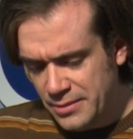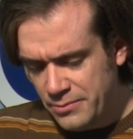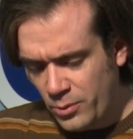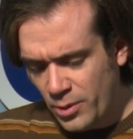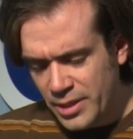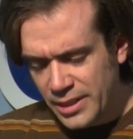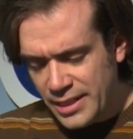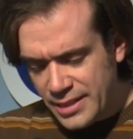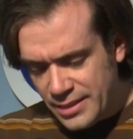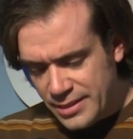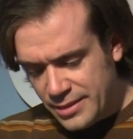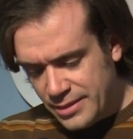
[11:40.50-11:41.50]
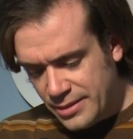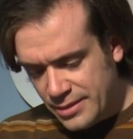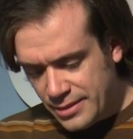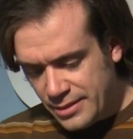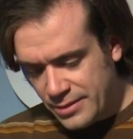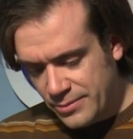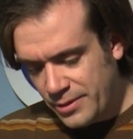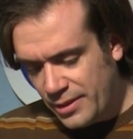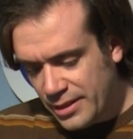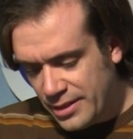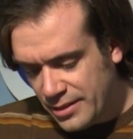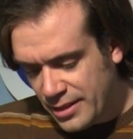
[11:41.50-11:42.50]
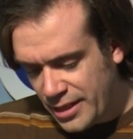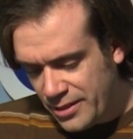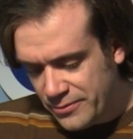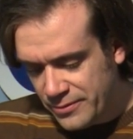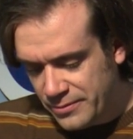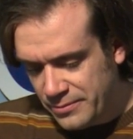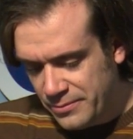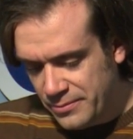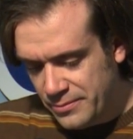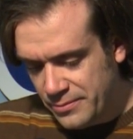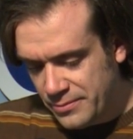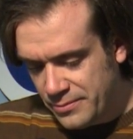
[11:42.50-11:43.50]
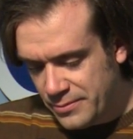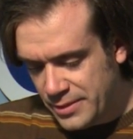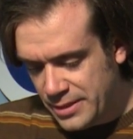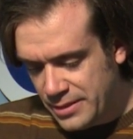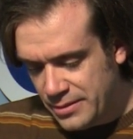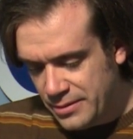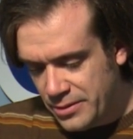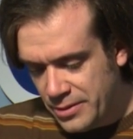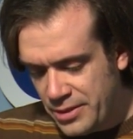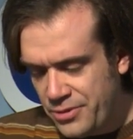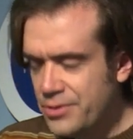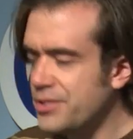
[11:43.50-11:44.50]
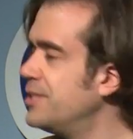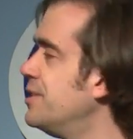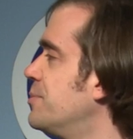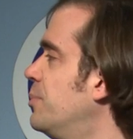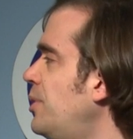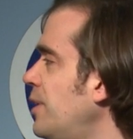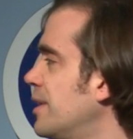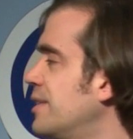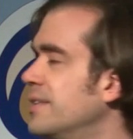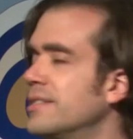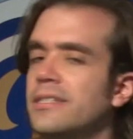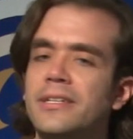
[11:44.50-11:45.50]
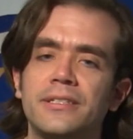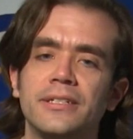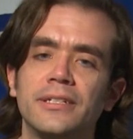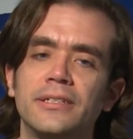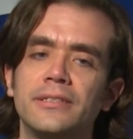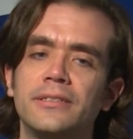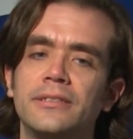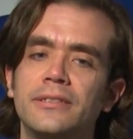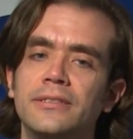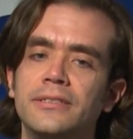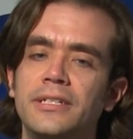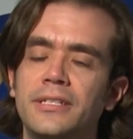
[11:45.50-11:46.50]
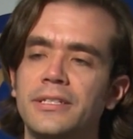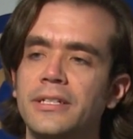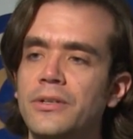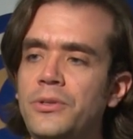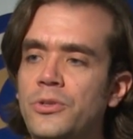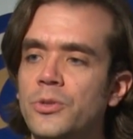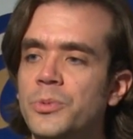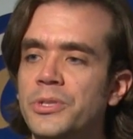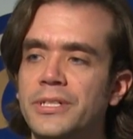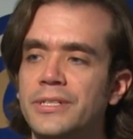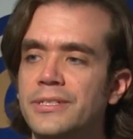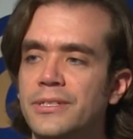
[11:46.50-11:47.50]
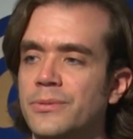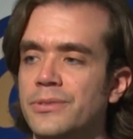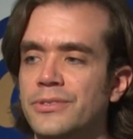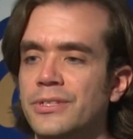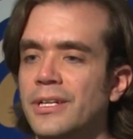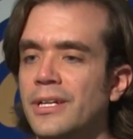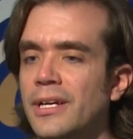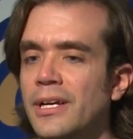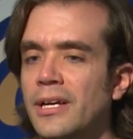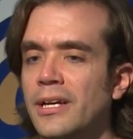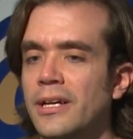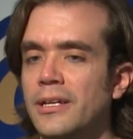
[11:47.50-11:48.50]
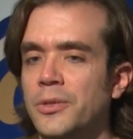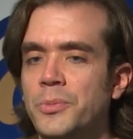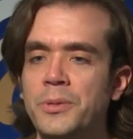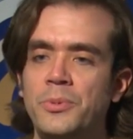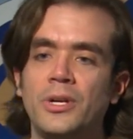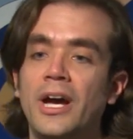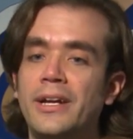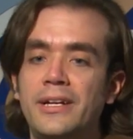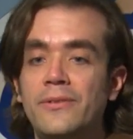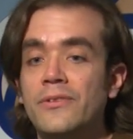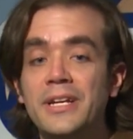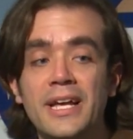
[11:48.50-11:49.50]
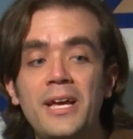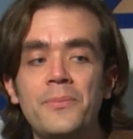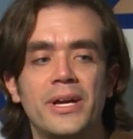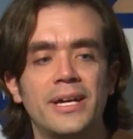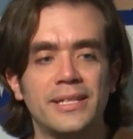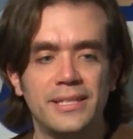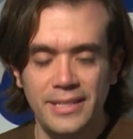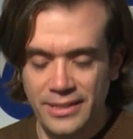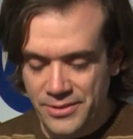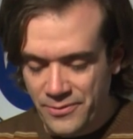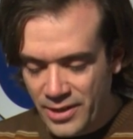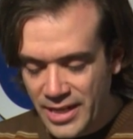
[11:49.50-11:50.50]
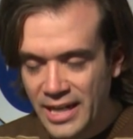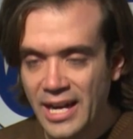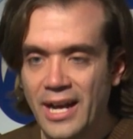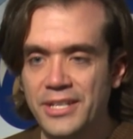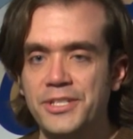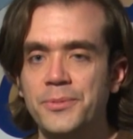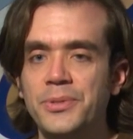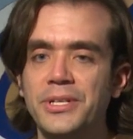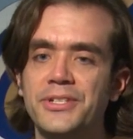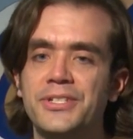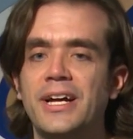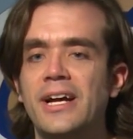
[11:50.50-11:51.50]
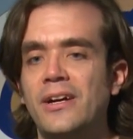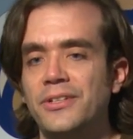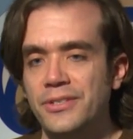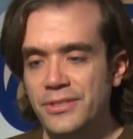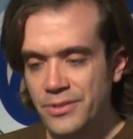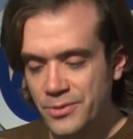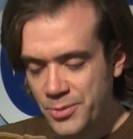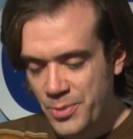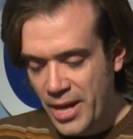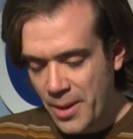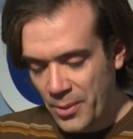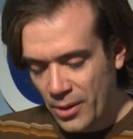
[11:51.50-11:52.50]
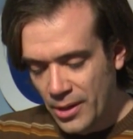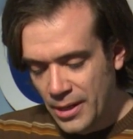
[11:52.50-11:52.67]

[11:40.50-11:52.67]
working that into this as well, it, it kind of, the, the, interest in this book, I think, is nothing, nothing new because there was, you know, people got it every day back then. There's a very gossipy style to the newspaper.